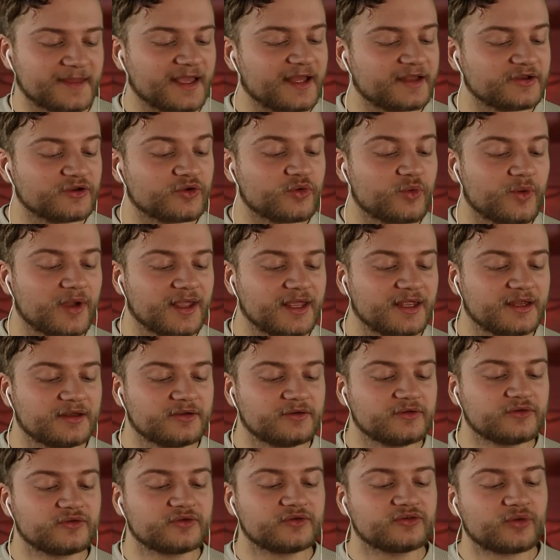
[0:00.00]
and
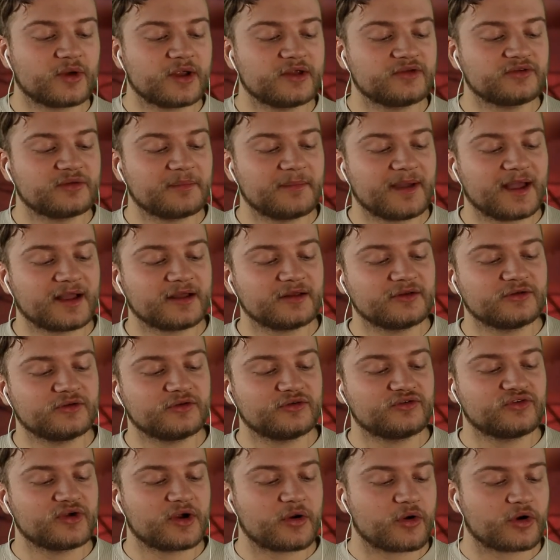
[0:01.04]
queens traced back
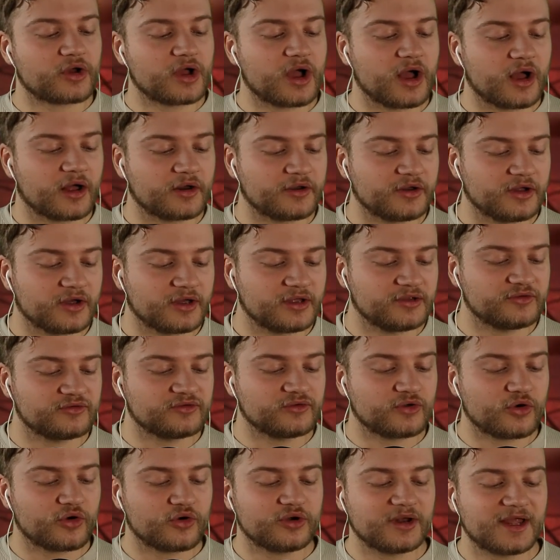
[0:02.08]
to Gerald Gardner is
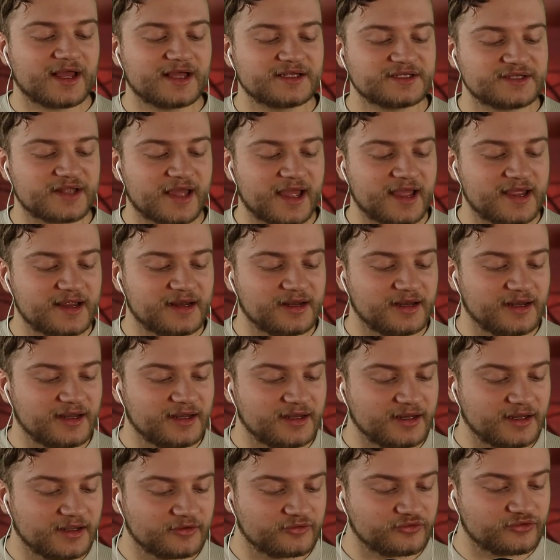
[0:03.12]
known as a
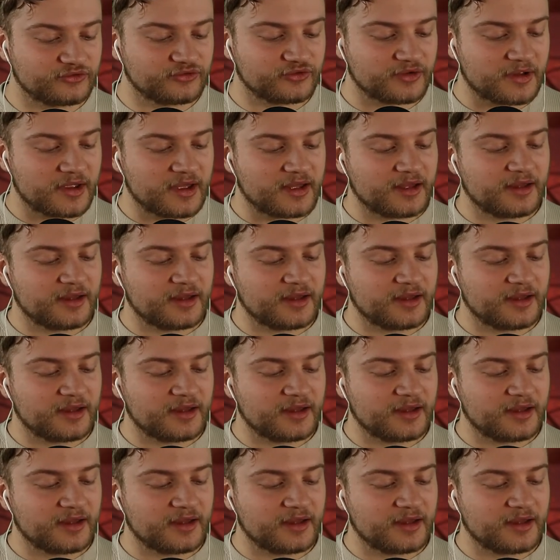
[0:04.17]
lineage,